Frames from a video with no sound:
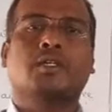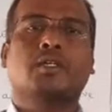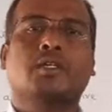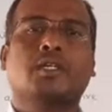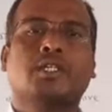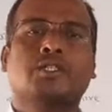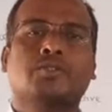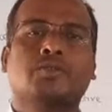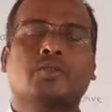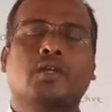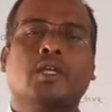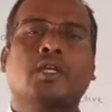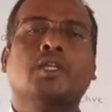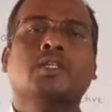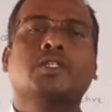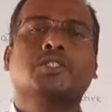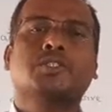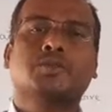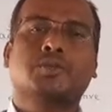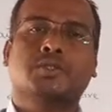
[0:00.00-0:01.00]
natural
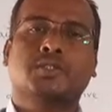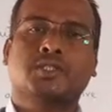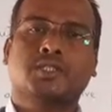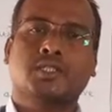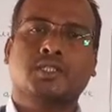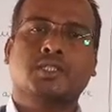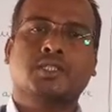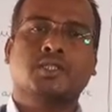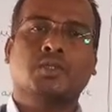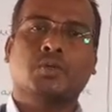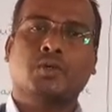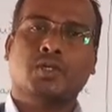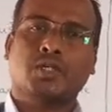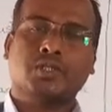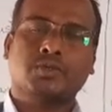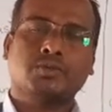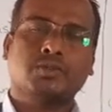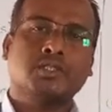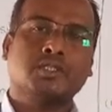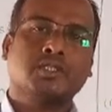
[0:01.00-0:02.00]
resources.
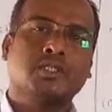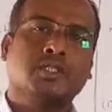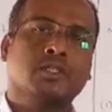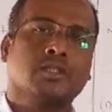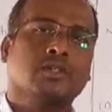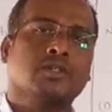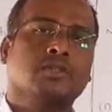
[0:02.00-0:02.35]
Okay friends,